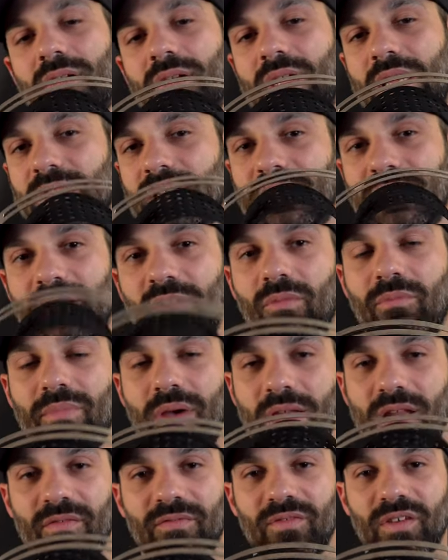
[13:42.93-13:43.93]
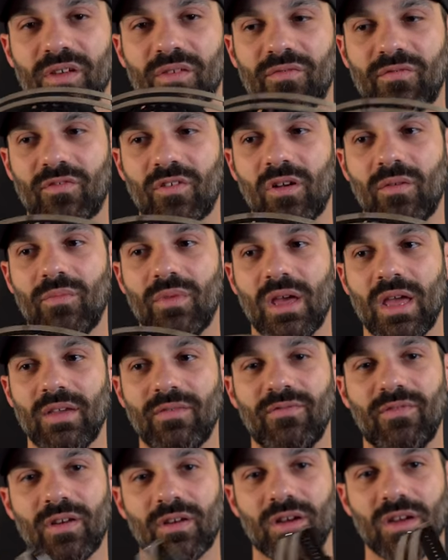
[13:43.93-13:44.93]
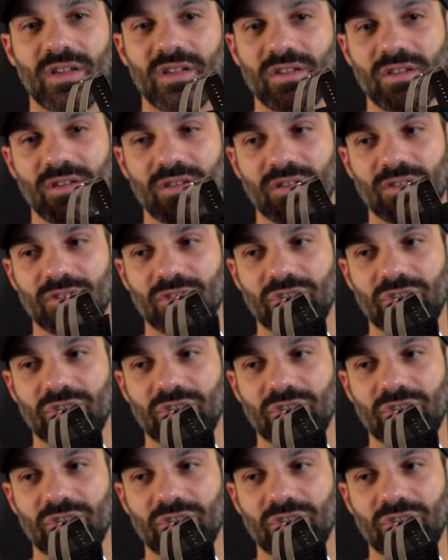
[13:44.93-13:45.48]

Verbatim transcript: can still benefit from a very